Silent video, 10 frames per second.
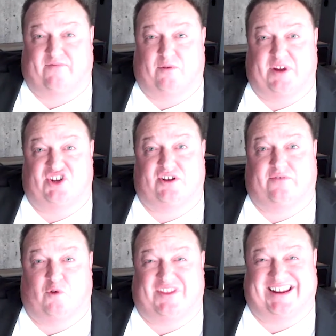information
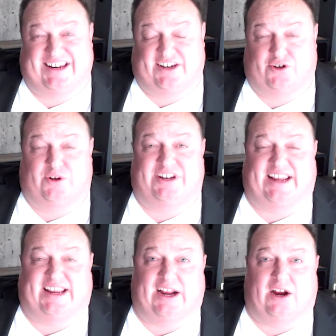of what they need to do to
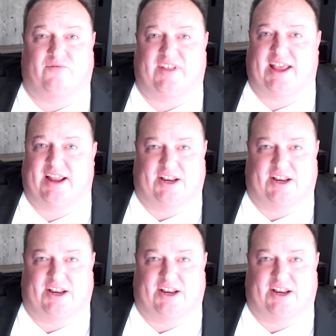take care of that.